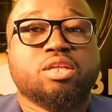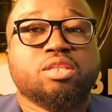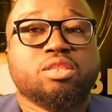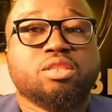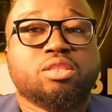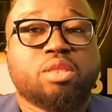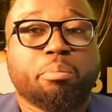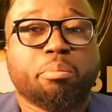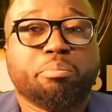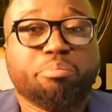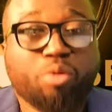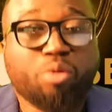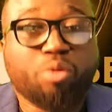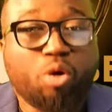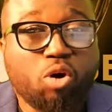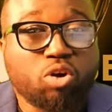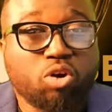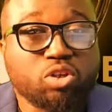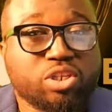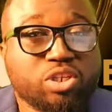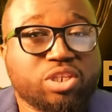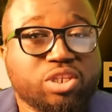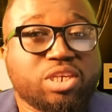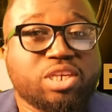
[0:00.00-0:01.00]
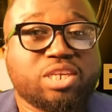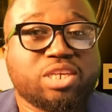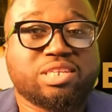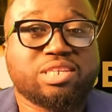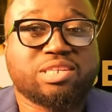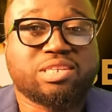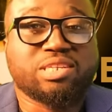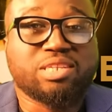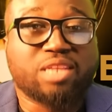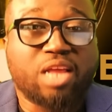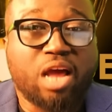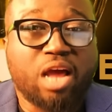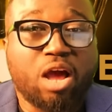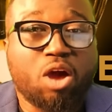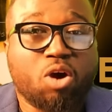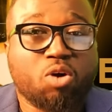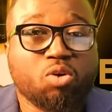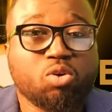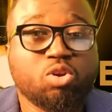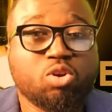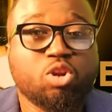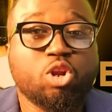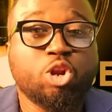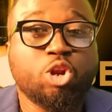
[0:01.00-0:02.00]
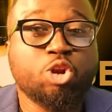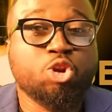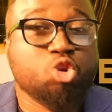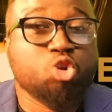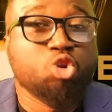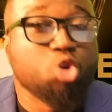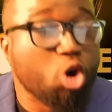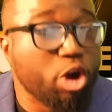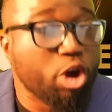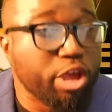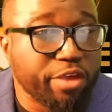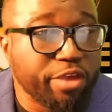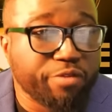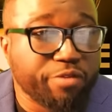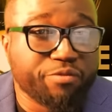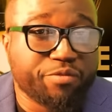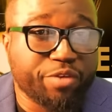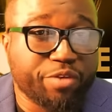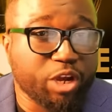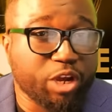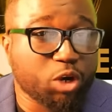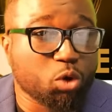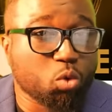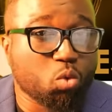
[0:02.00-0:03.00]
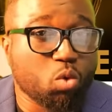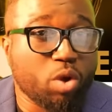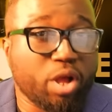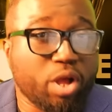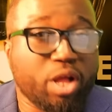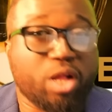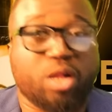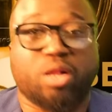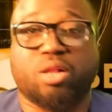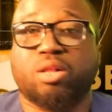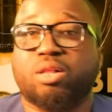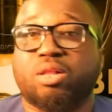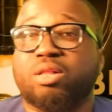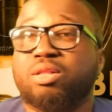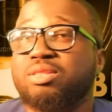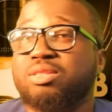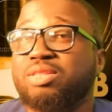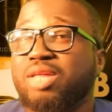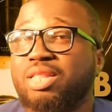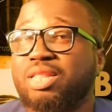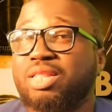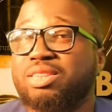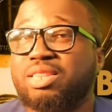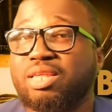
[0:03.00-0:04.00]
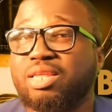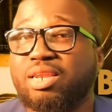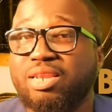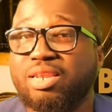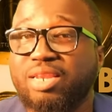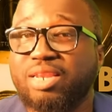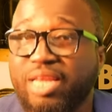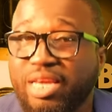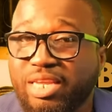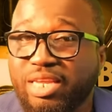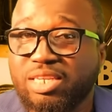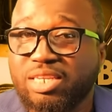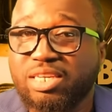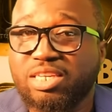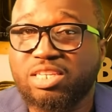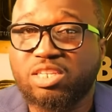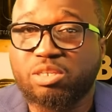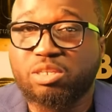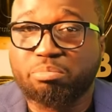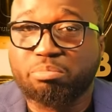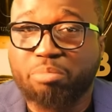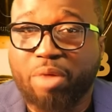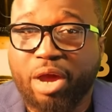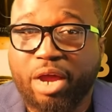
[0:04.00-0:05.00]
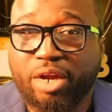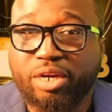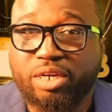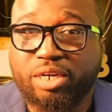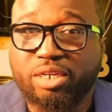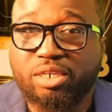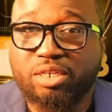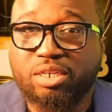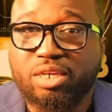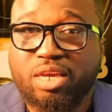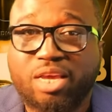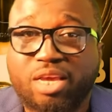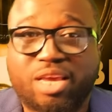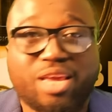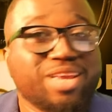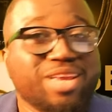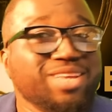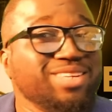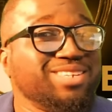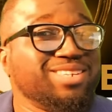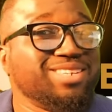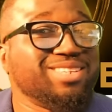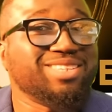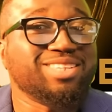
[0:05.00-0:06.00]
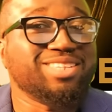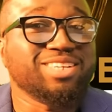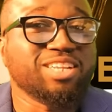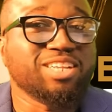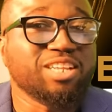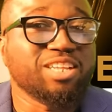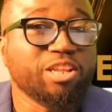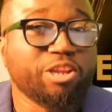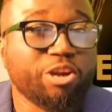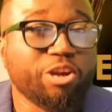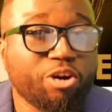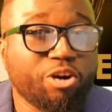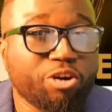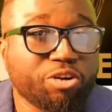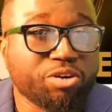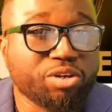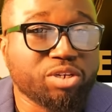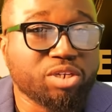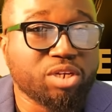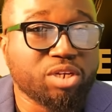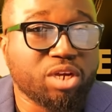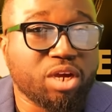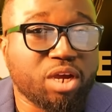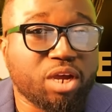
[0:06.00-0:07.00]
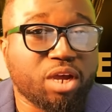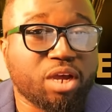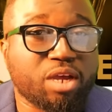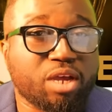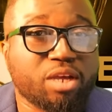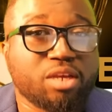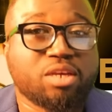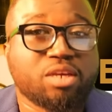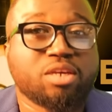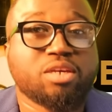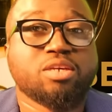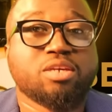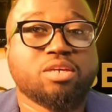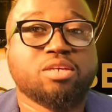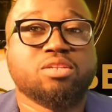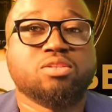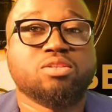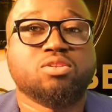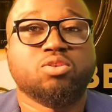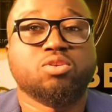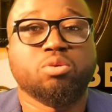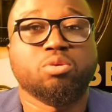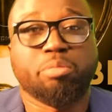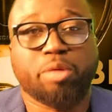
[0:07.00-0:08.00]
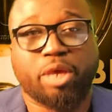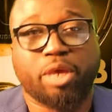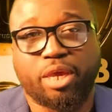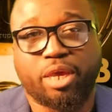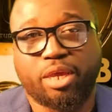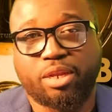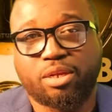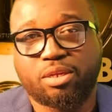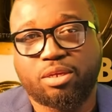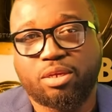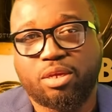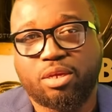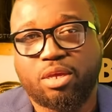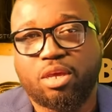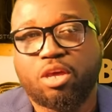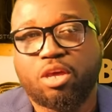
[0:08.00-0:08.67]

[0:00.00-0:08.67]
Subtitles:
the boss is now knowing very well that the lady is married, is still luring her to bed.